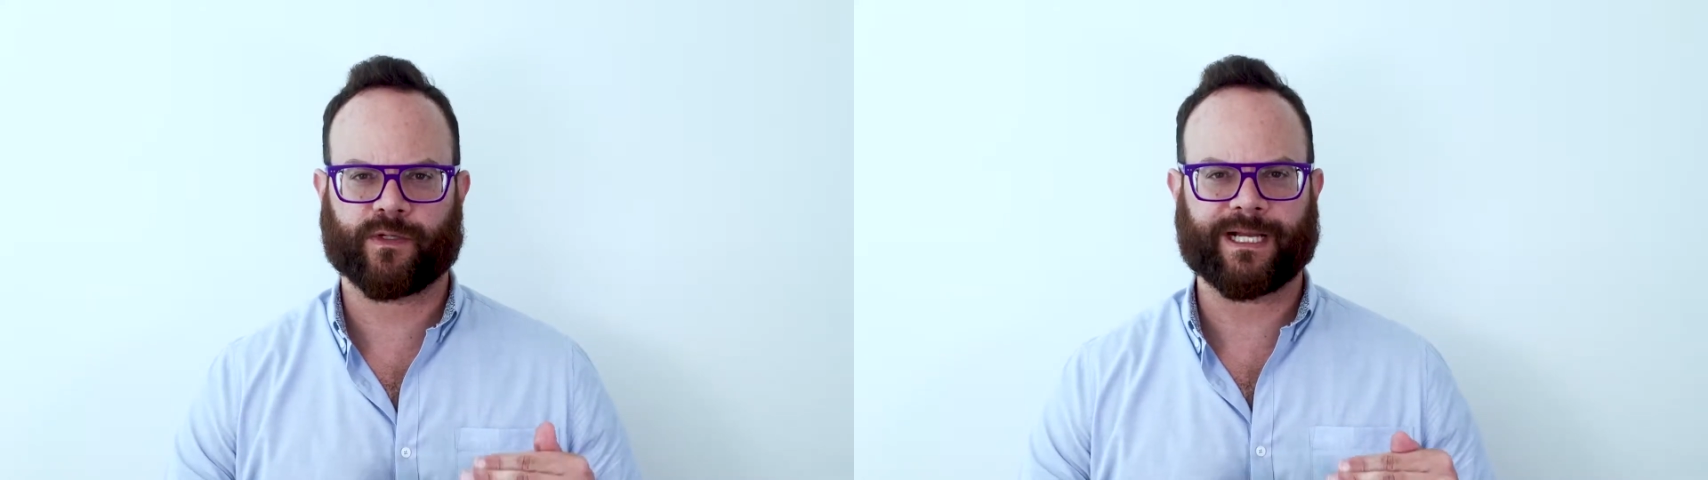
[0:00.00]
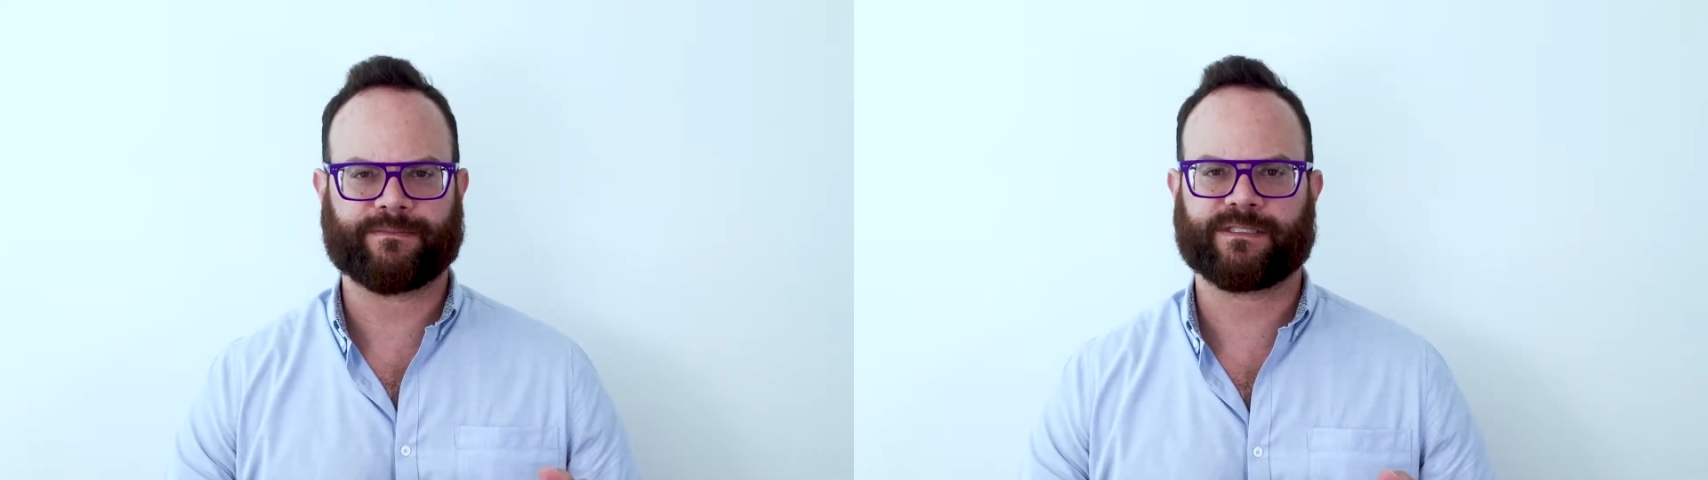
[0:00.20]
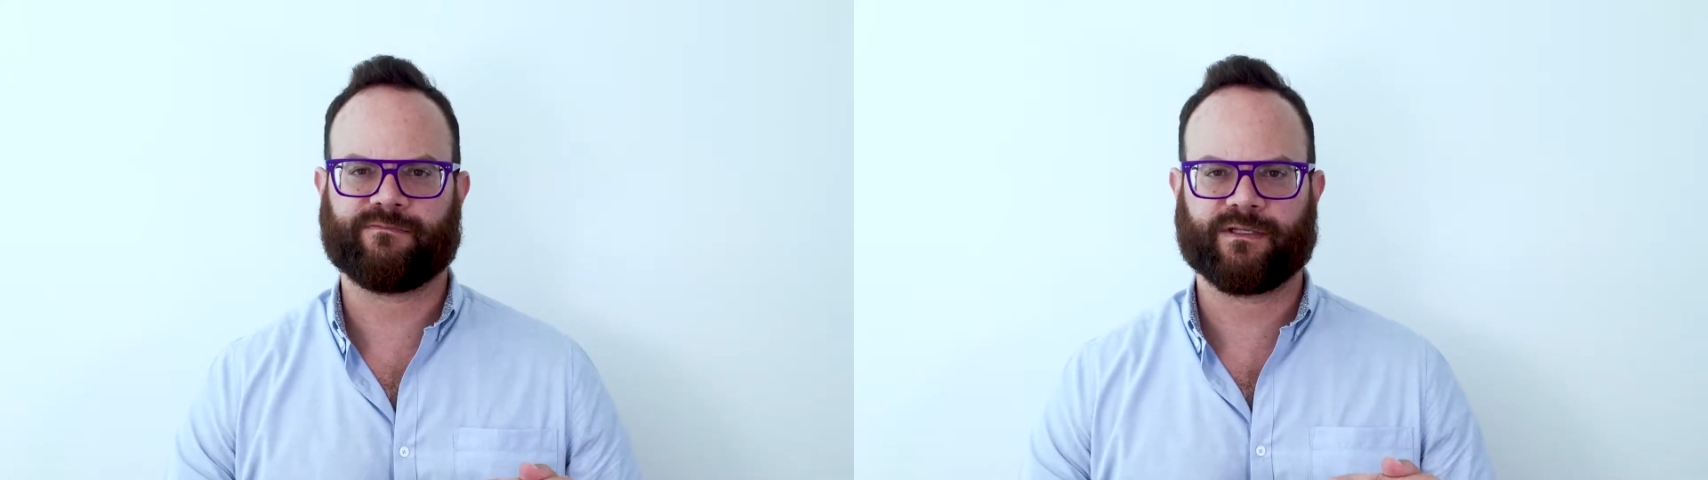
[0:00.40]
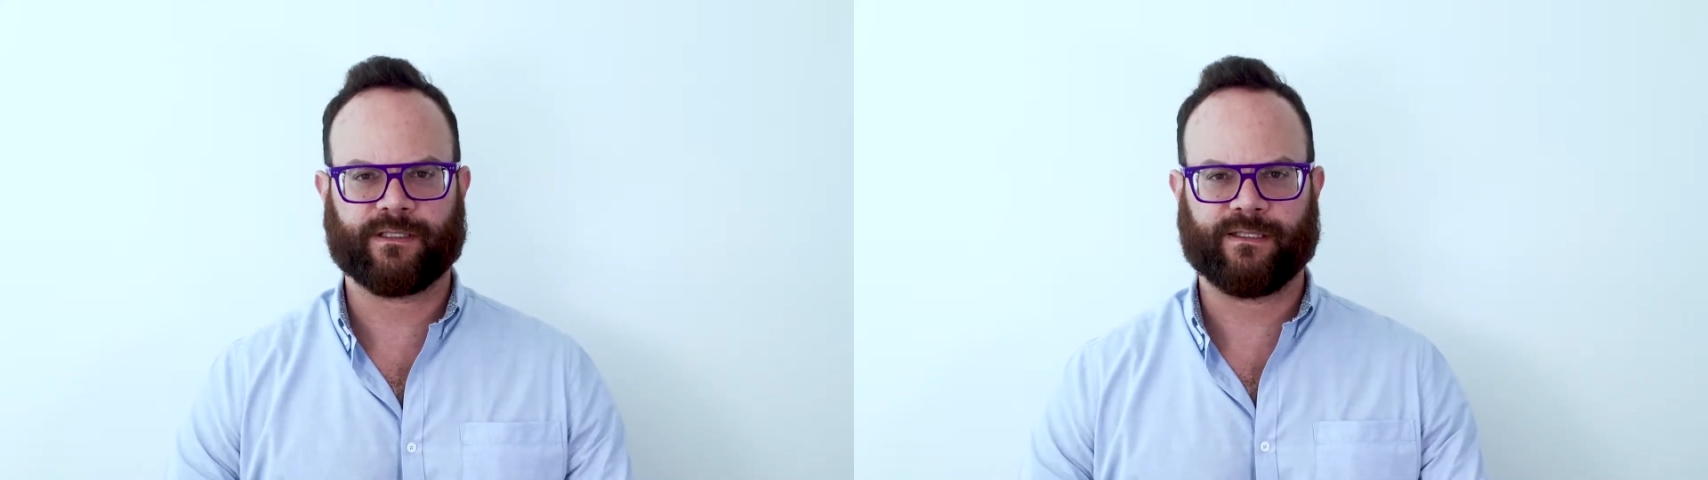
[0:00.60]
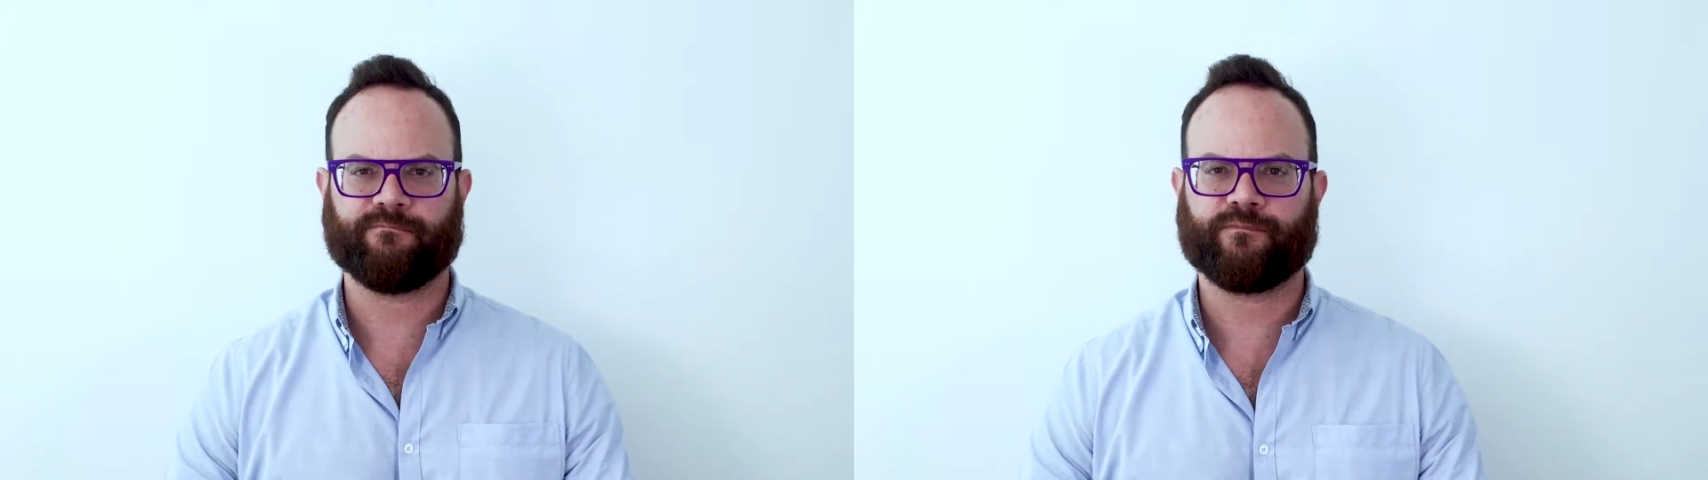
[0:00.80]
perhaps
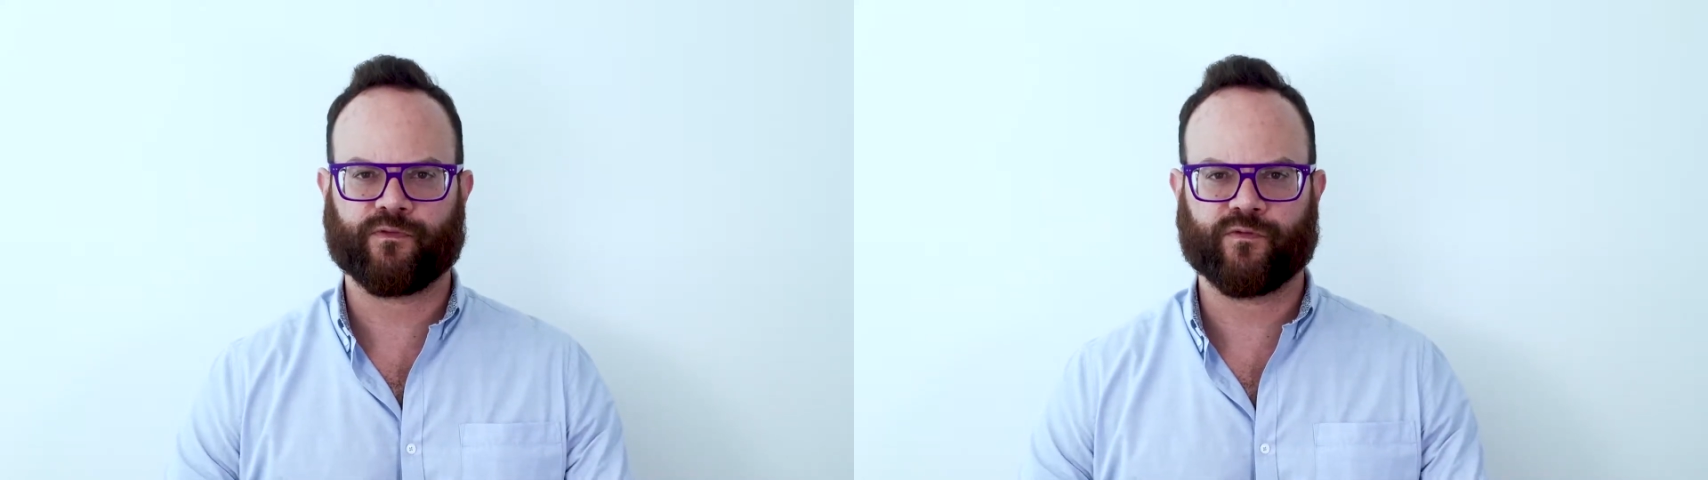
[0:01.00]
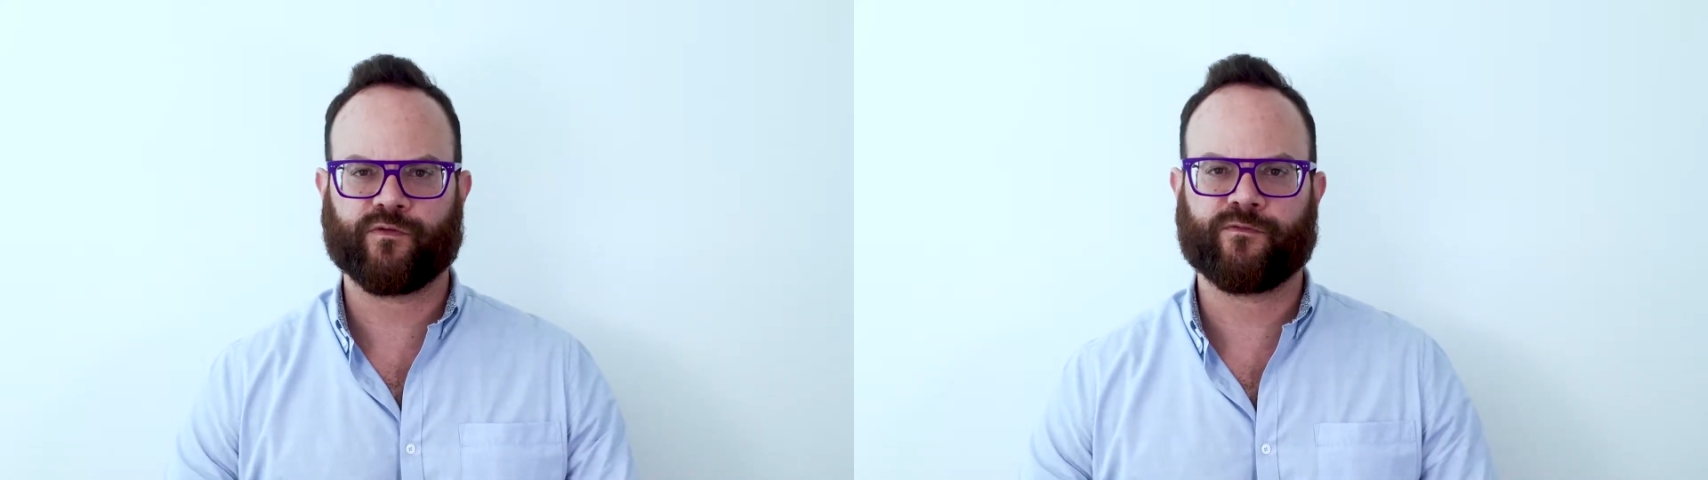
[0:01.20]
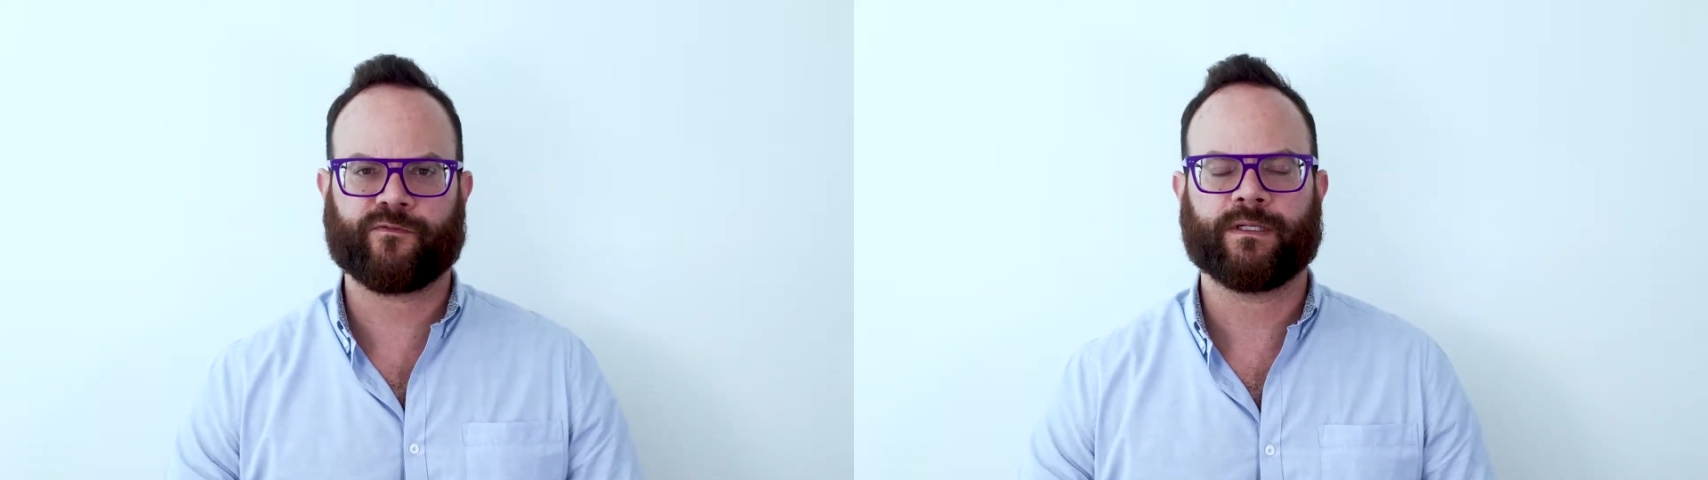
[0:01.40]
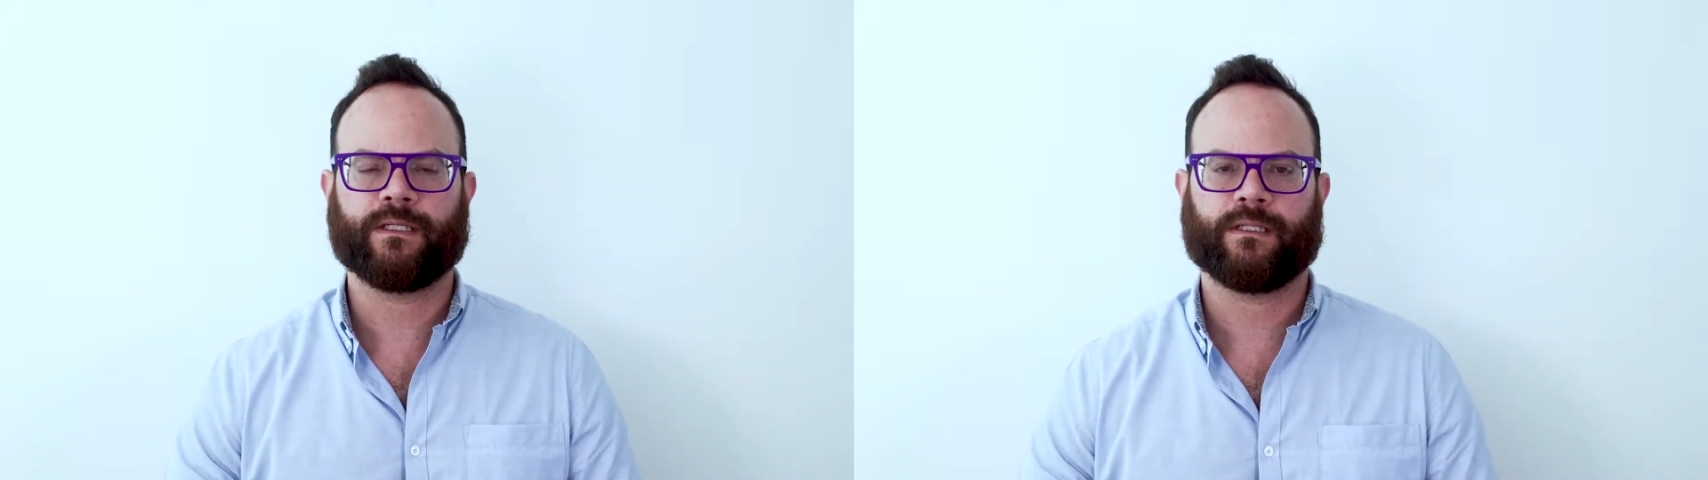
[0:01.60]
even improve